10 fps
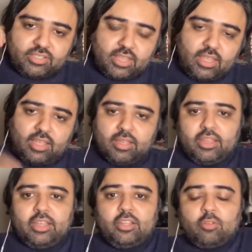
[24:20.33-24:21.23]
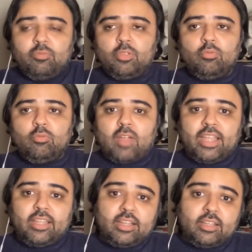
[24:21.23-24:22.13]
this interview
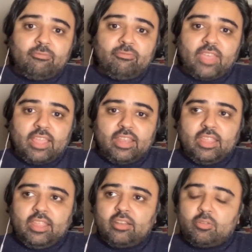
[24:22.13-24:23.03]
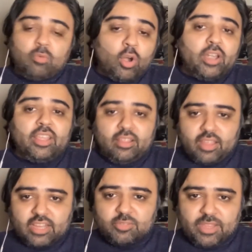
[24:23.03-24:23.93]
find it very rewarding